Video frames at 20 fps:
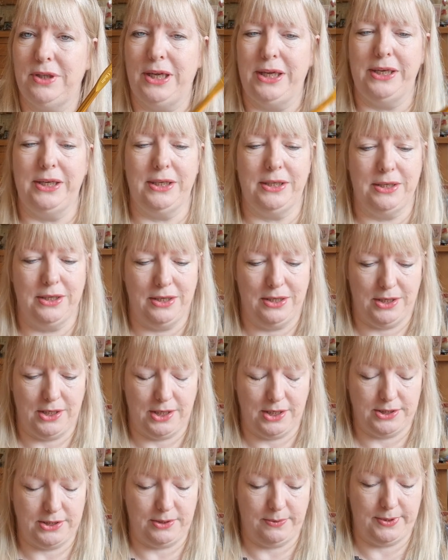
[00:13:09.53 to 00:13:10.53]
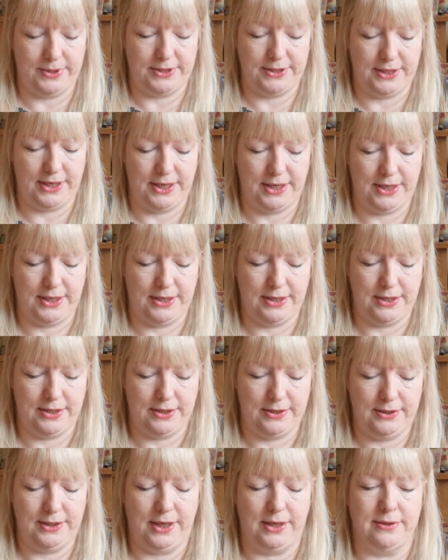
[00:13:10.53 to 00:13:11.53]
any, so it's a
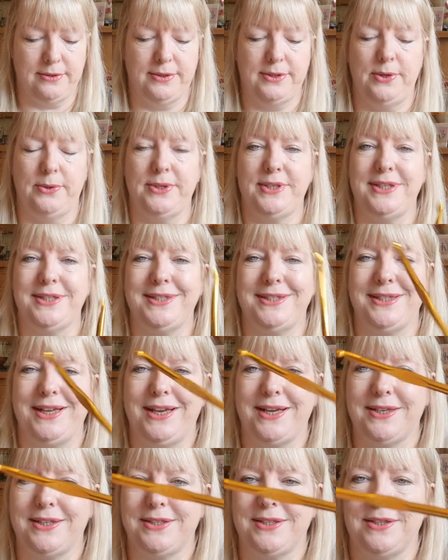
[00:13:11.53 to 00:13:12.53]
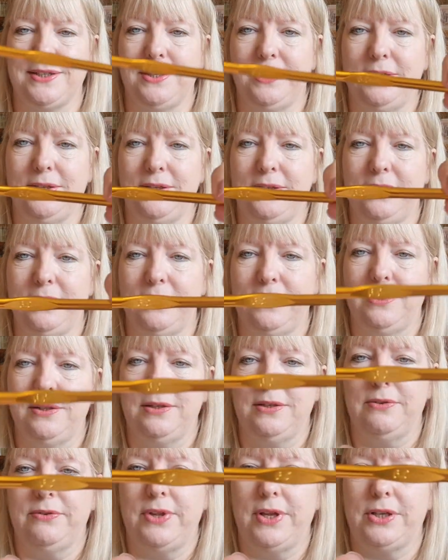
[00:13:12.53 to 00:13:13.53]
6.
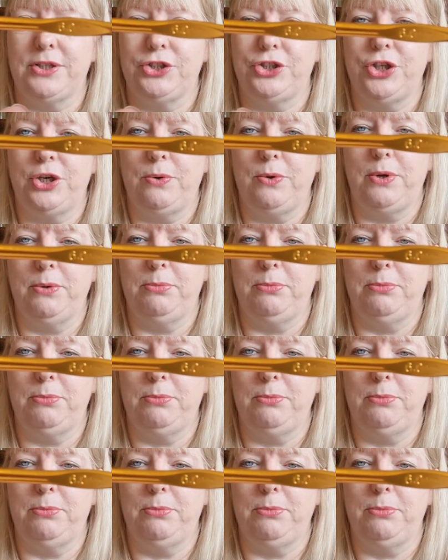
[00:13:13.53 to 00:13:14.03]
That show